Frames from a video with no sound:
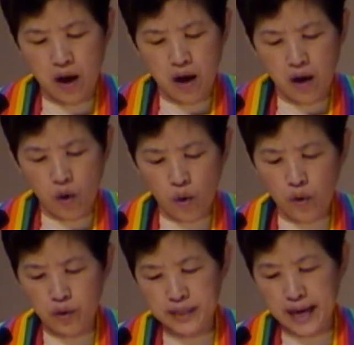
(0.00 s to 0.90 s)

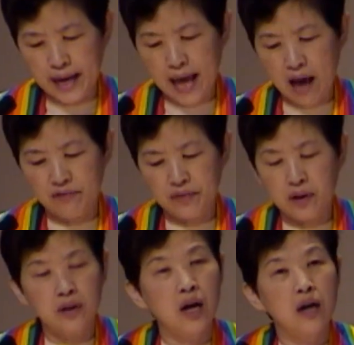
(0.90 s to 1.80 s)
or they have
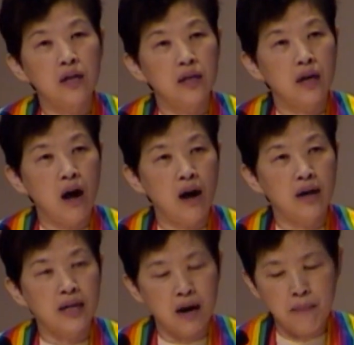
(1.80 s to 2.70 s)
uh,
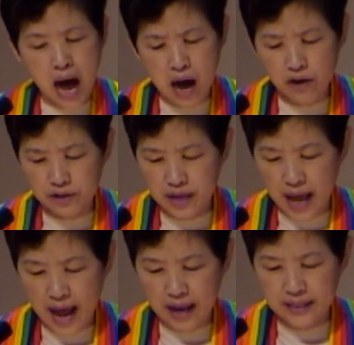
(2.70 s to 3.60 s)
come out
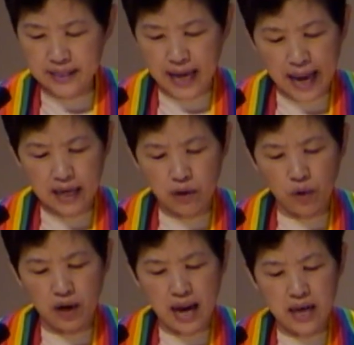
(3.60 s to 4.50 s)
as gay
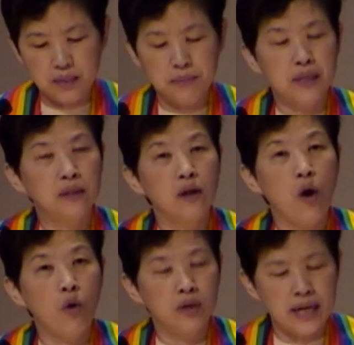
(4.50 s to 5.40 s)
or lesbian
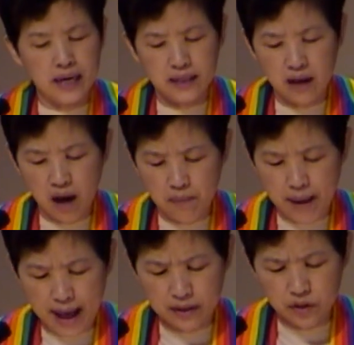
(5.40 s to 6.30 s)
ordained uh,
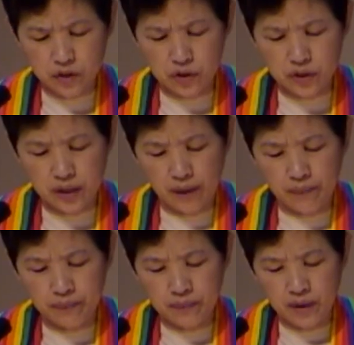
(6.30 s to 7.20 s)
pastors.
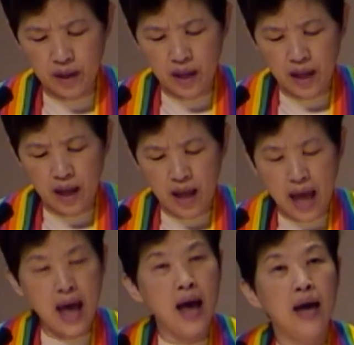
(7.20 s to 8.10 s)

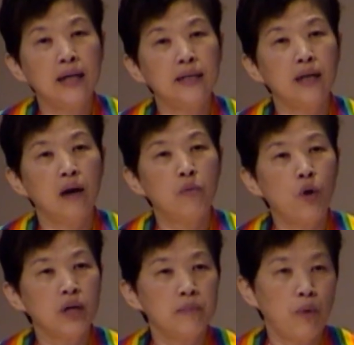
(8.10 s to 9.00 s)
And more
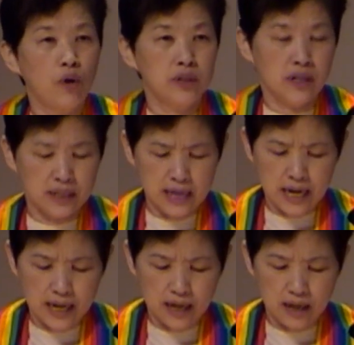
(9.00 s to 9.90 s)

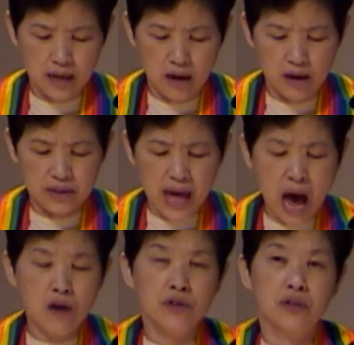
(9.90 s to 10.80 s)
importantly,
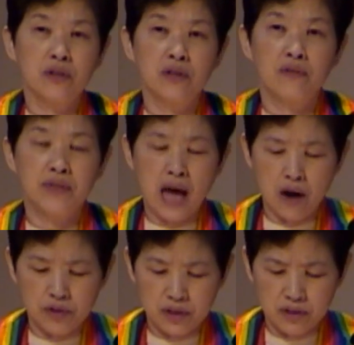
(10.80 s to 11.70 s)
thousands of
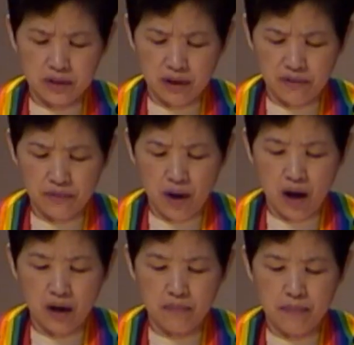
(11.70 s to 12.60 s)
thousands of
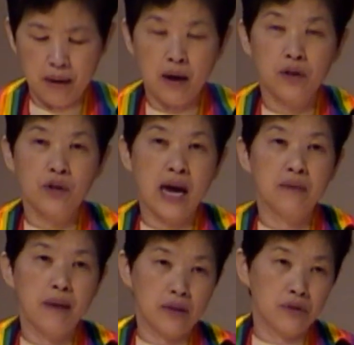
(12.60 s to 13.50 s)
um, United
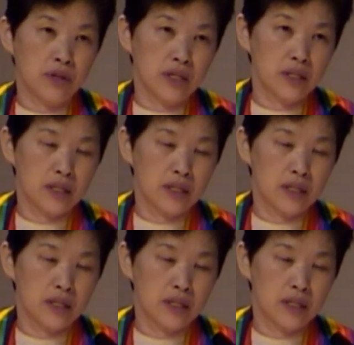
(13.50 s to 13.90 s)
Methodist